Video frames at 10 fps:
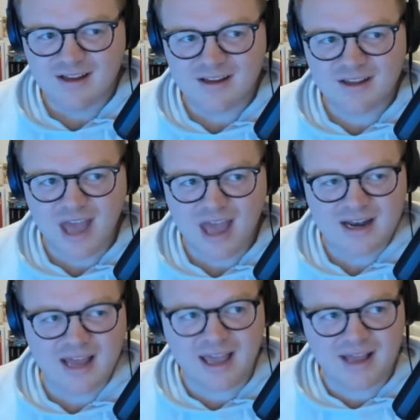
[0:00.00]
yeah,
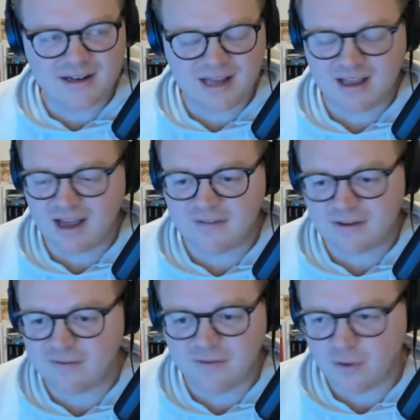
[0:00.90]
like I
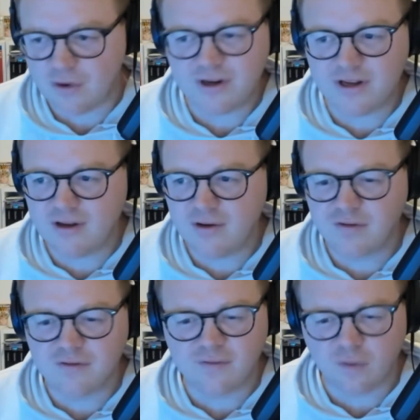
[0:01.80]
think 30 or
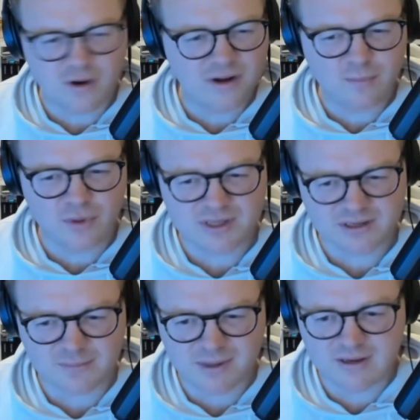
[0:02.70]

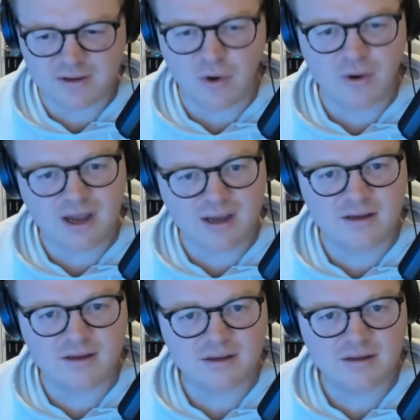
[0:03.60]
40% played Hogak,
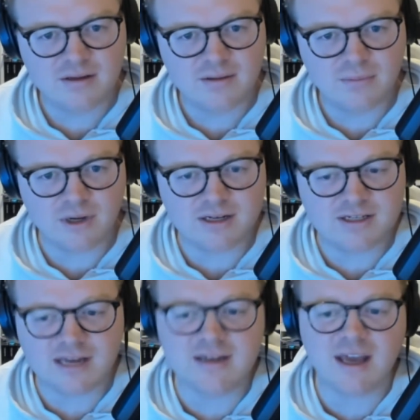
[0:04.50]
but in
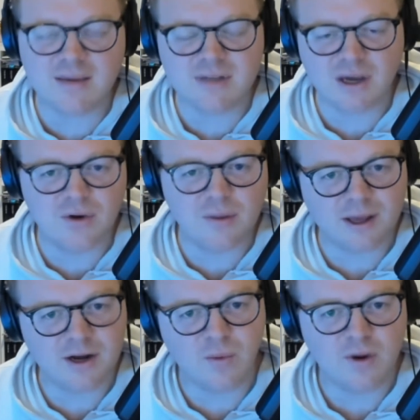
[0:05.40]
10 games I only
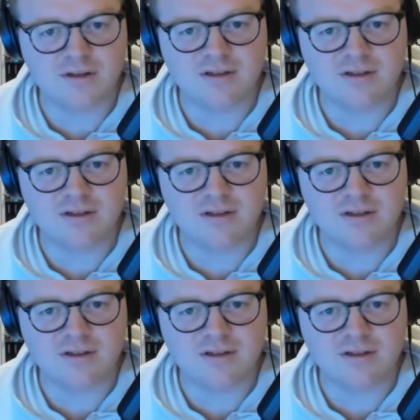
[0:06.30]
played it once.